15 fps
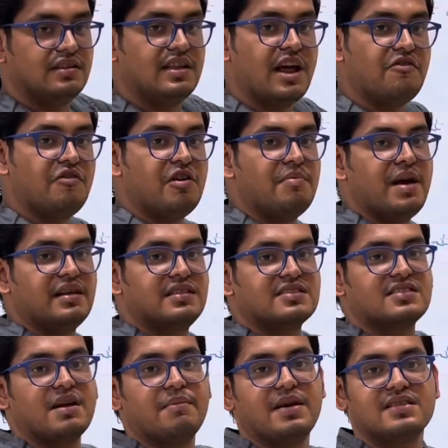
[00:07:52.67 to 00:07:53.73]
then we will make the
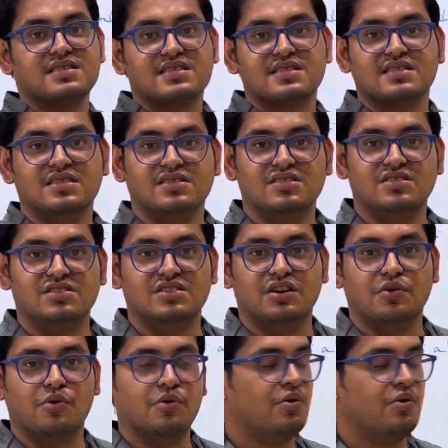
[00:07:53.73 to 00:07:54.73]
sum as 0.